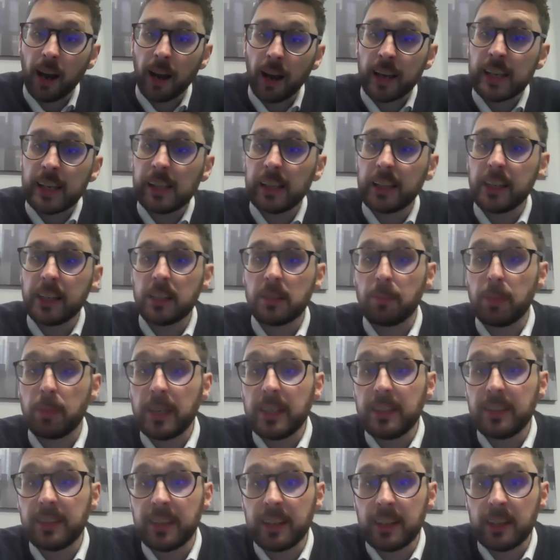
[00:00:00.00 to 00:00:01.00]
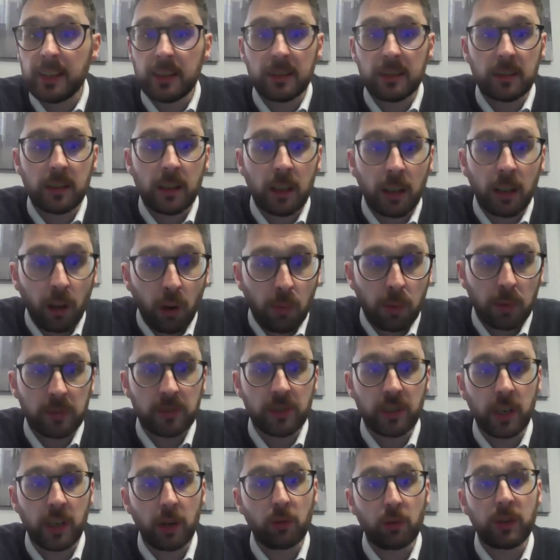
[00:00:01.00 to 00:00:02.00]
He leads BT's Global
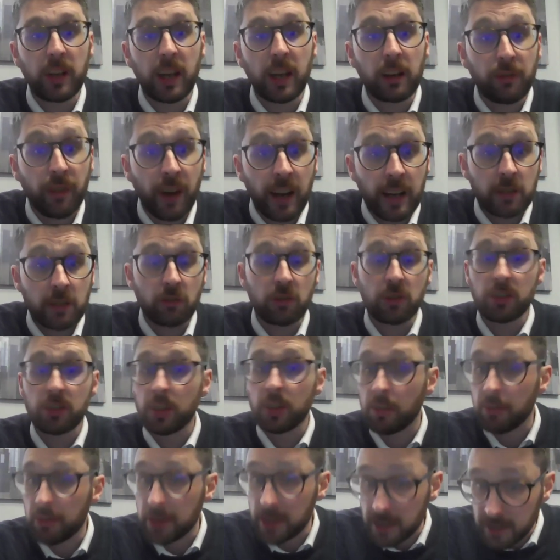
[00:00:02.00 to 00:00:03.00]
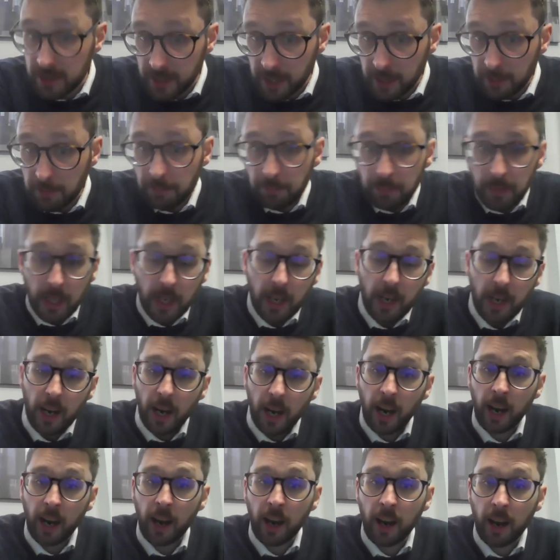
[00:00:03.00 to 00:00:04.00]
Security Advisory Services team,
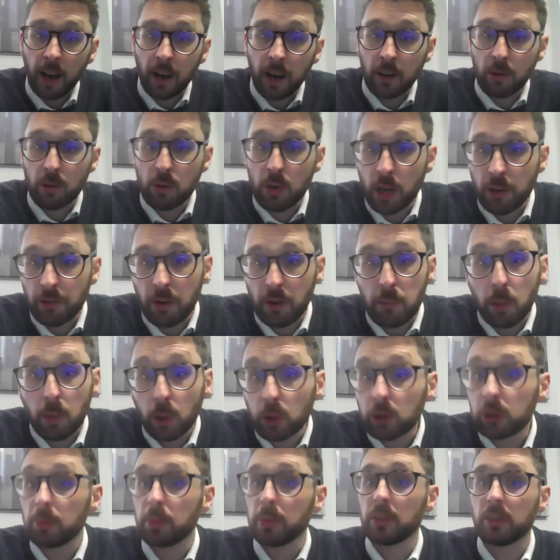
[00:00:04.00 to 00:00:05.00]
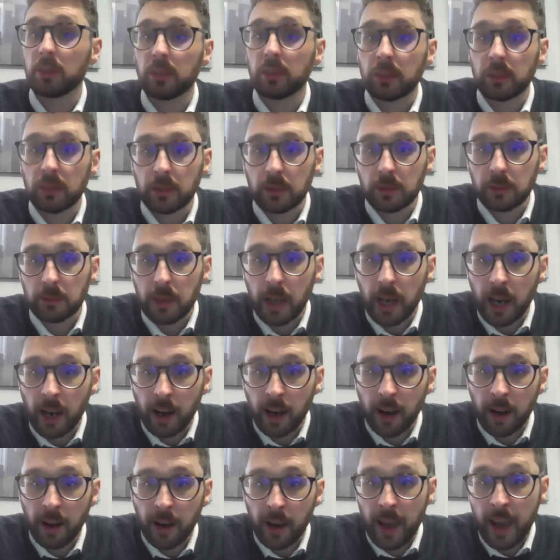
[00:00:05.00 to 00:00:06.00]
who cover multiple
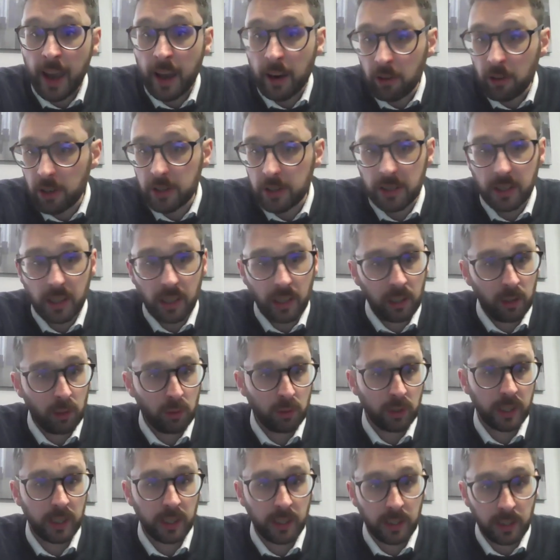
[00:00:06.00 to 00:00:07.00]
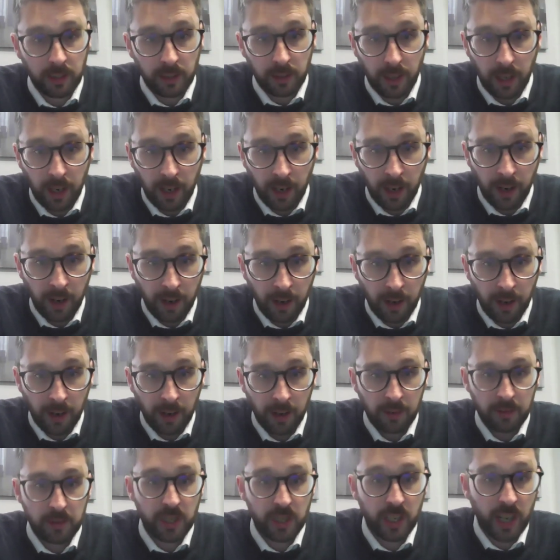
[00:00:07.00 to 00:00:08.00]
areas, including
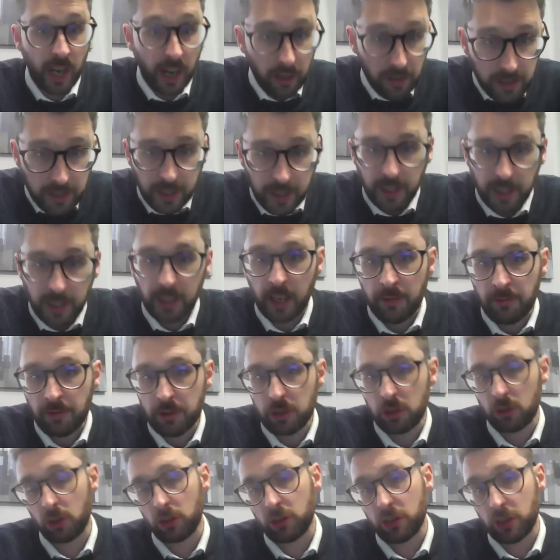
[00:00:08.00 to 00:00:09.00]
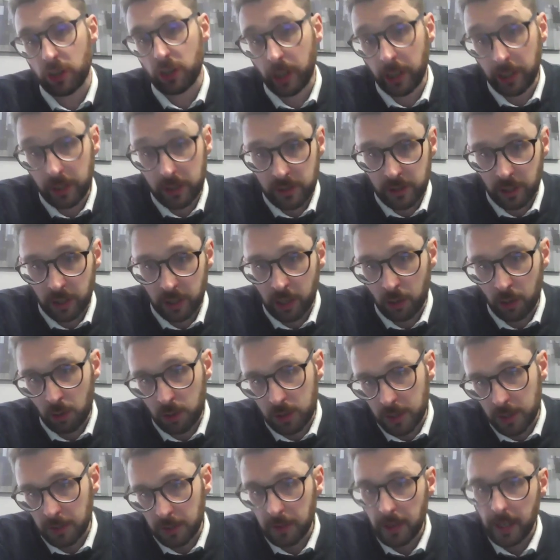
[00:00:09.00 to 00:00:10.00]
GRC, infrastructure
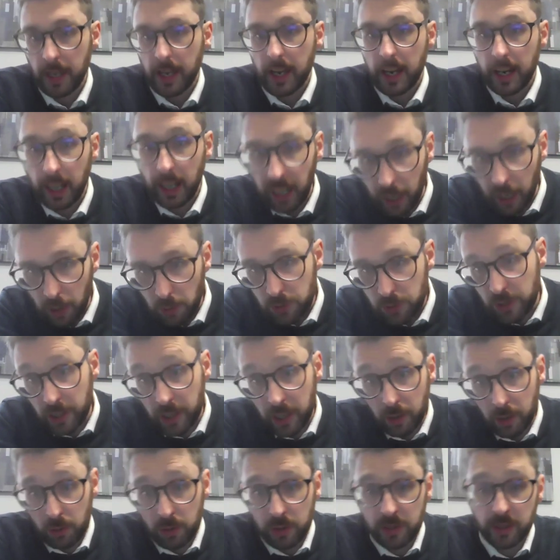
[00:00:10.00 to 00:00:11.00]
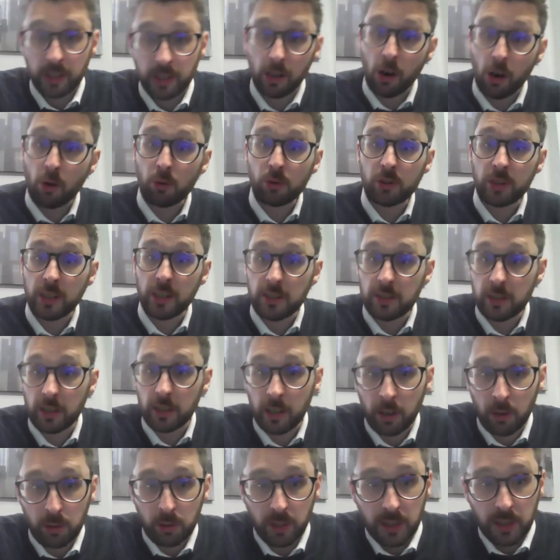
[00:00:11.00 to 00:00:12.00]
security, cloud security, OT
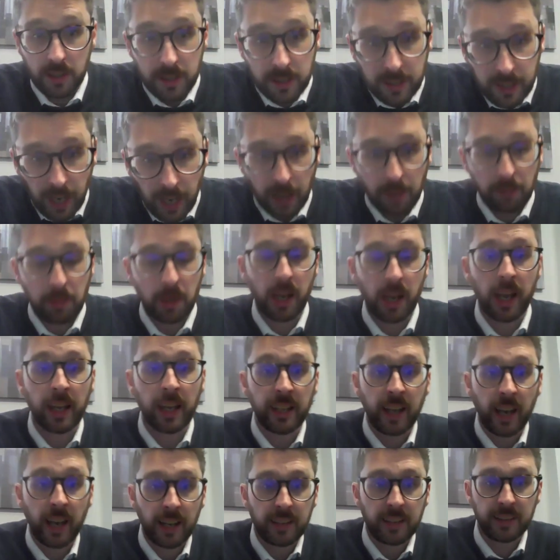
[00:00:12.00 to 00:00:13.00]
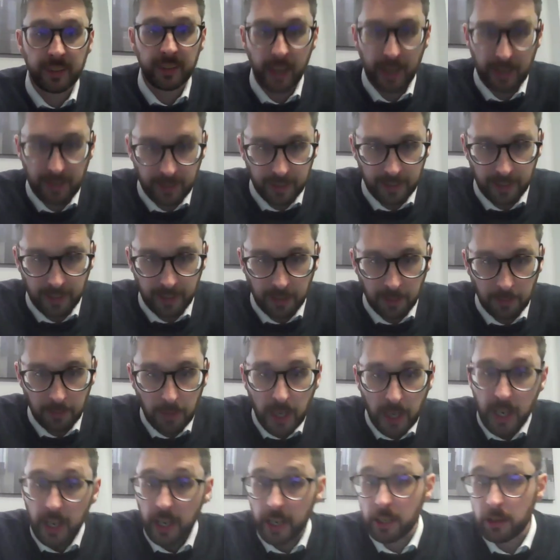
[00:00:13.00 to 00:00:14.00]
security, cyber, and identity.
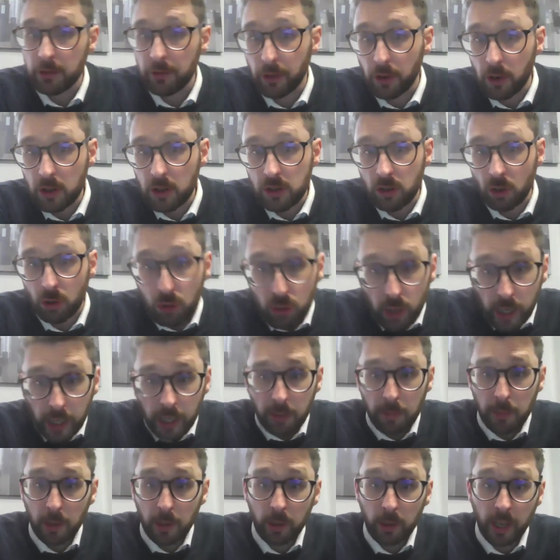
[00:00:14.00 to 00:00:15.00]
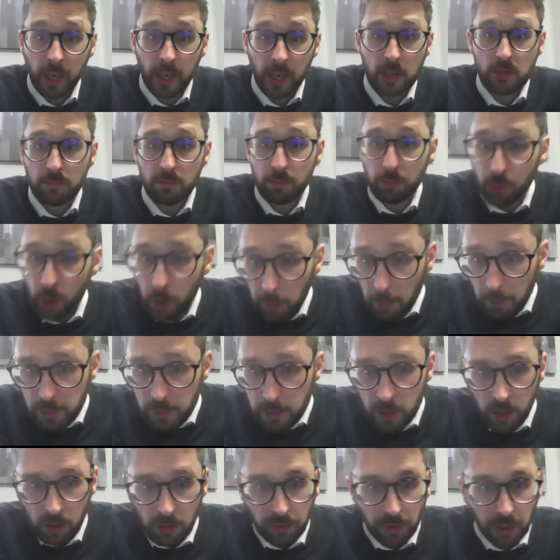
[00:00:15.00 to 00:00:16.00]
He's focused on great communication, problem
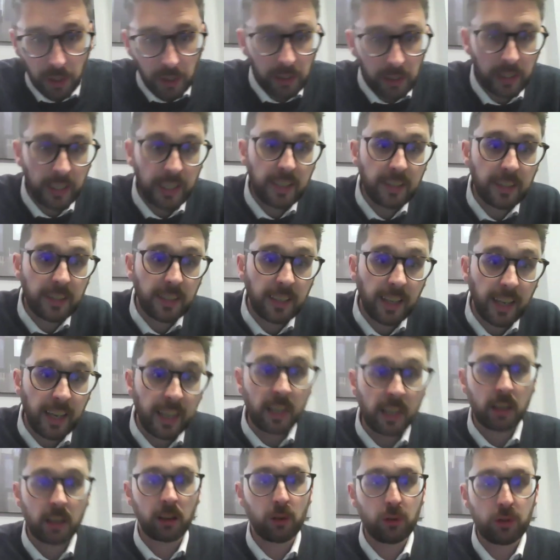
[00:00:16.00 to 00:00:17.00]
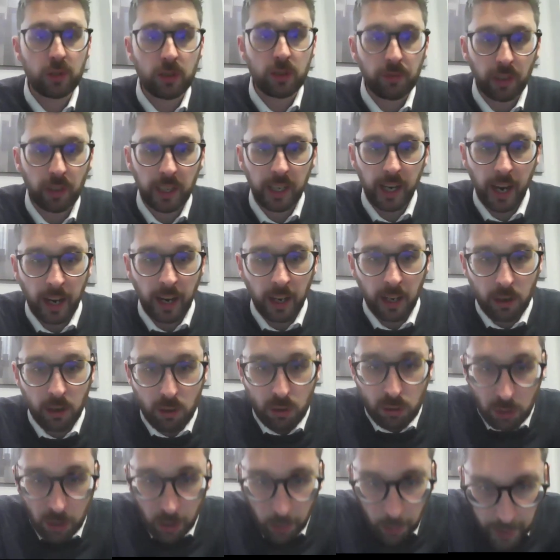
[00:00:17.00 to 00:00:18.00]
solving, leading inclusively, and
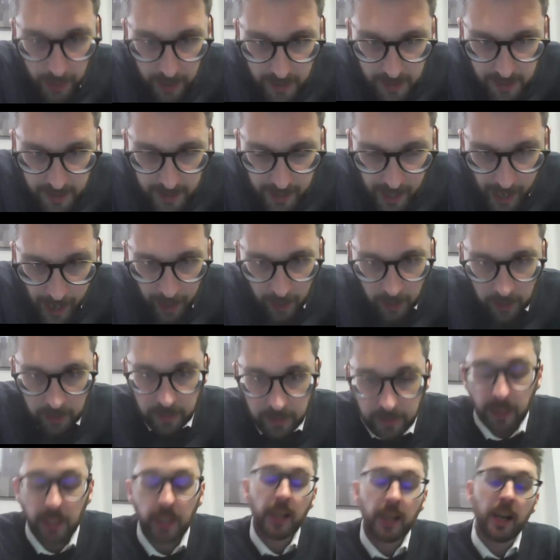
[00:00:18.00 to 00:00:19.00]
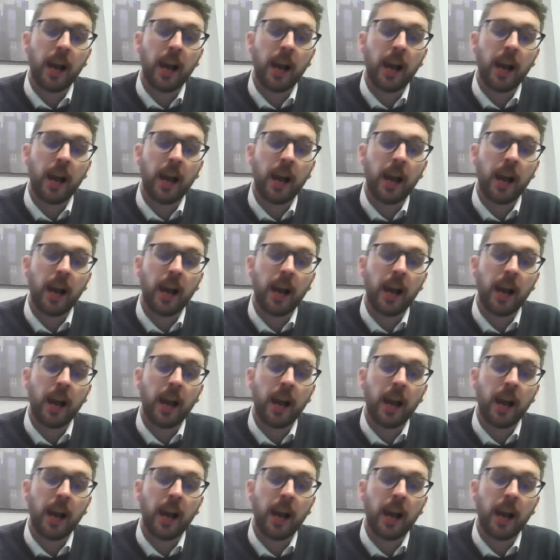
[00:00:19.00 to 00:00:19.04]
growing talent.